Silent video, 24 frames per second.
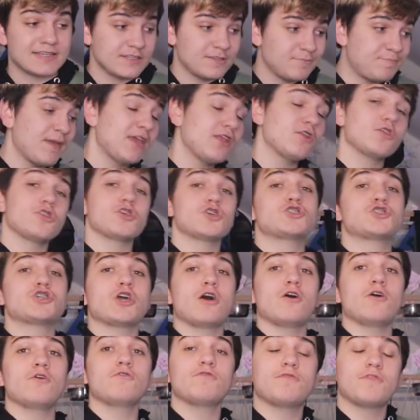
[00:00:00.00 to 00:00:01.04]
has been on the
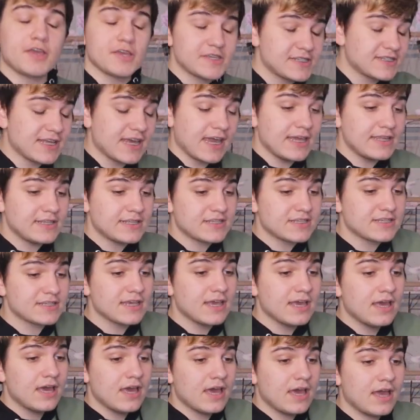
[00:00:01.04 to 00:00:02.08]
show, First Dates.